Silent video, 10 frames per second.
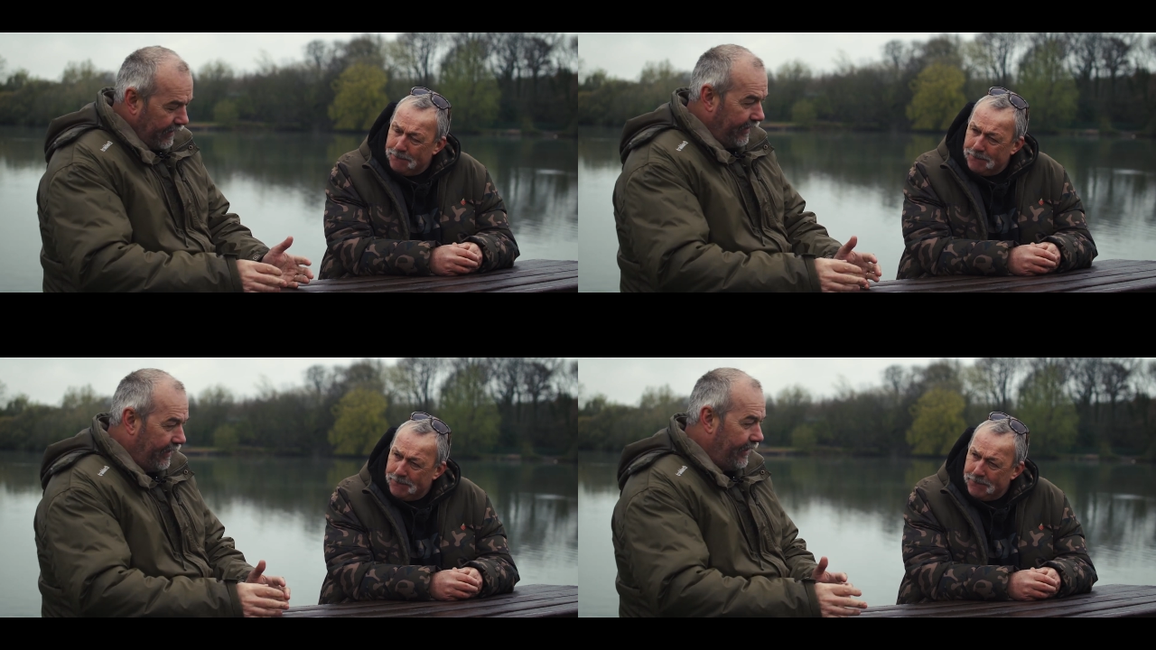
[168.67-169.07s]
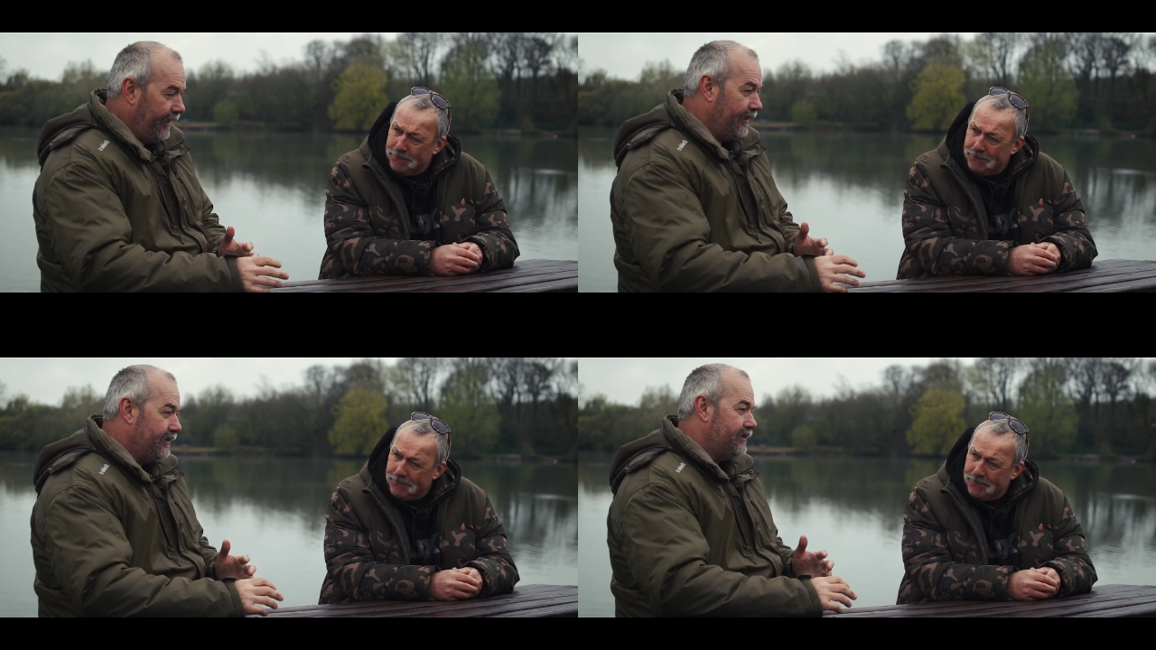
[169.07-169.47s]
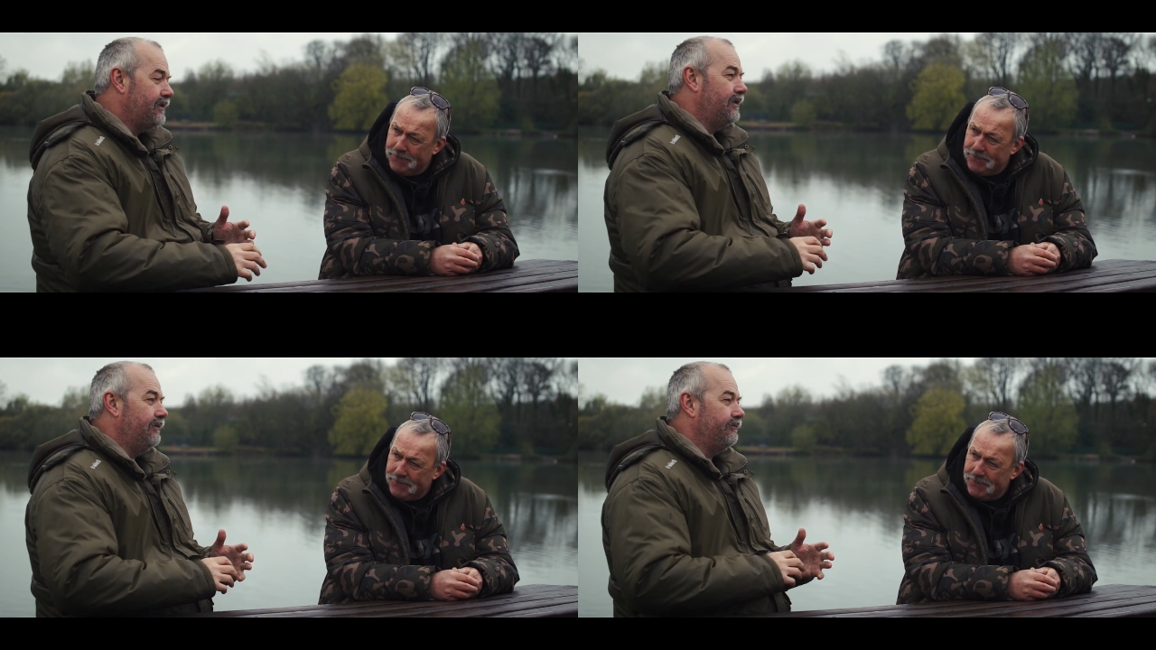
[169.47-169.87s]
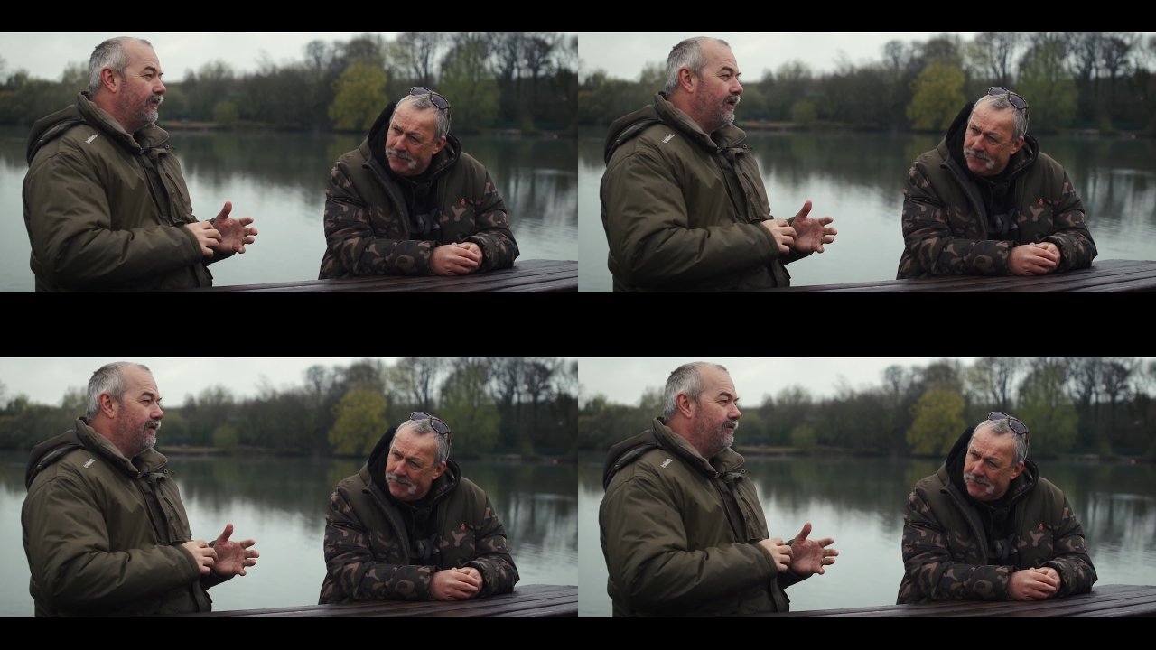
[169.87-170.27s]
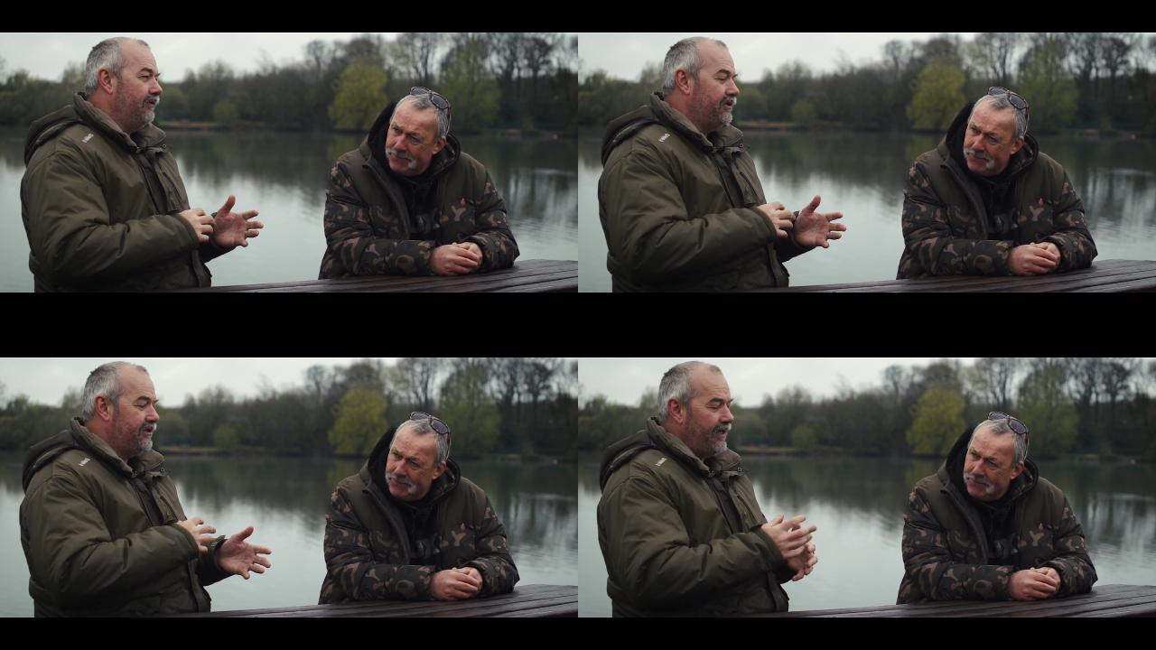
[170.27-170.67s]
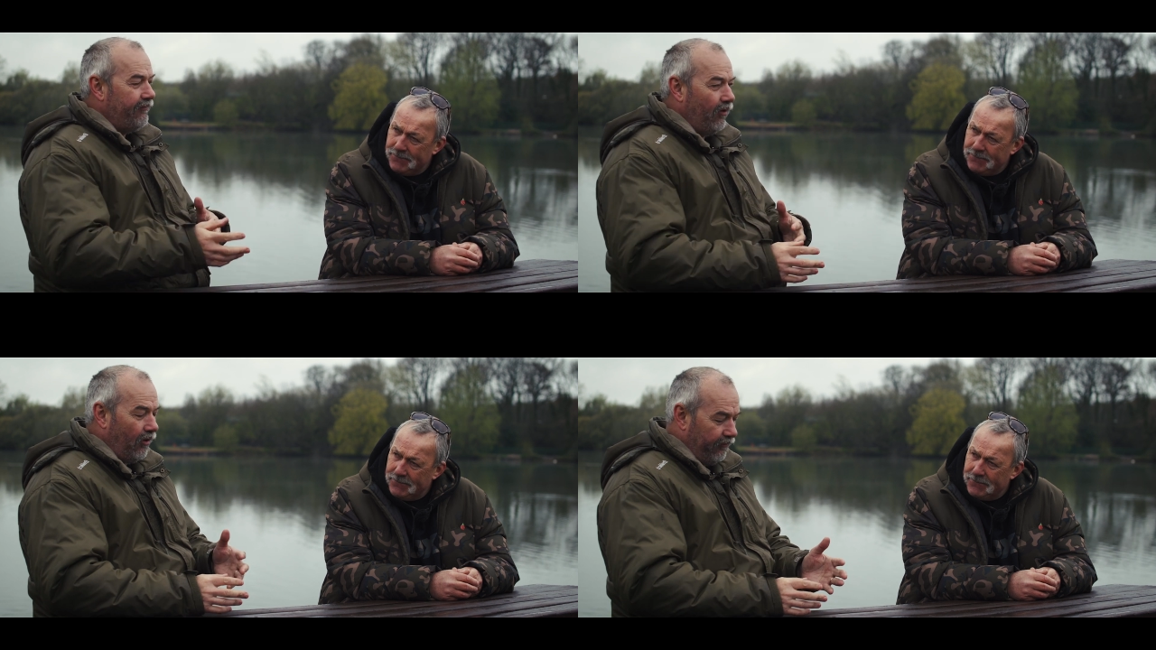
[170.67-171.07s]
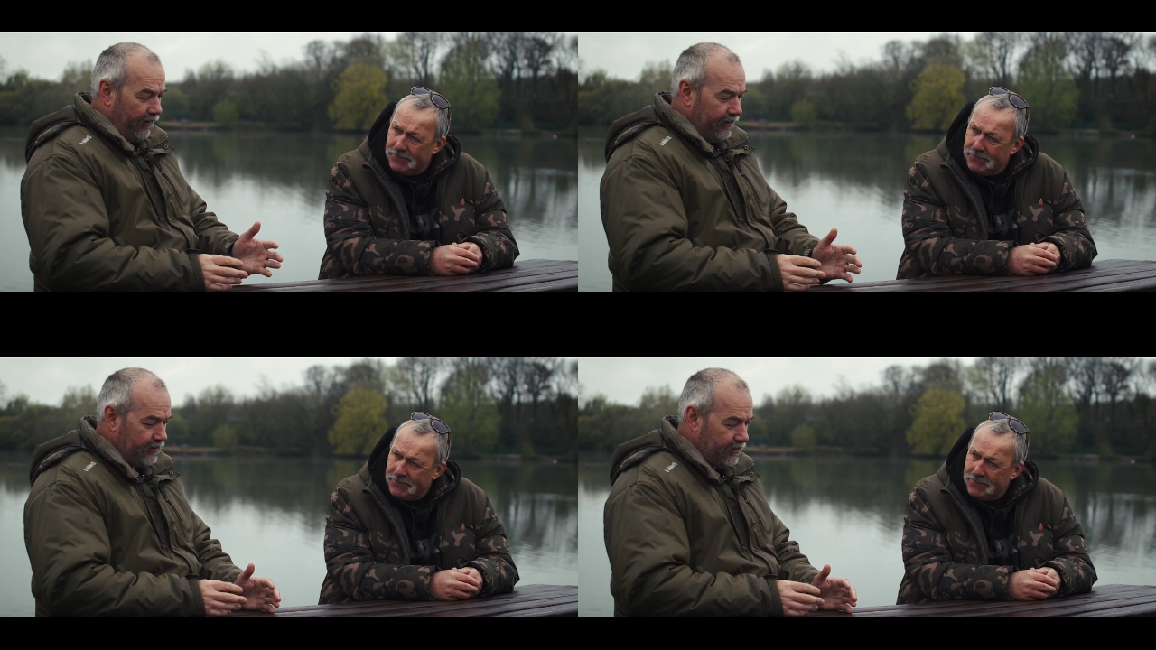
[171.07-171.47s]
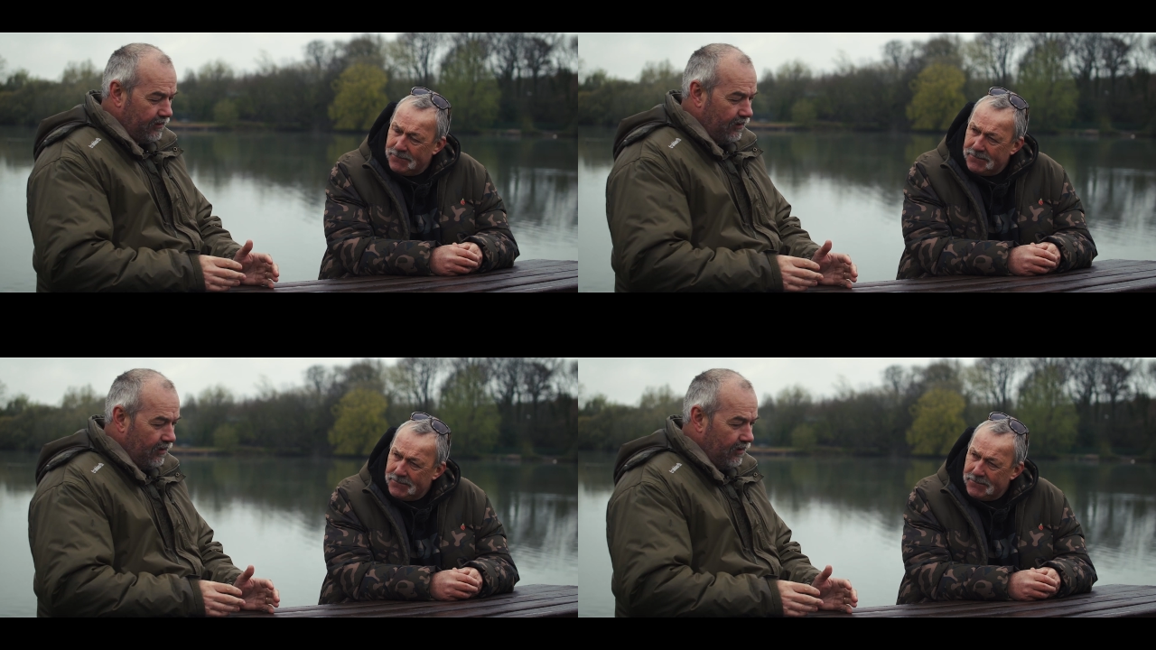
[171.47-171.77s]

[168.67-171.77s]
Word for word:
Speaker 1: is there's several offerings.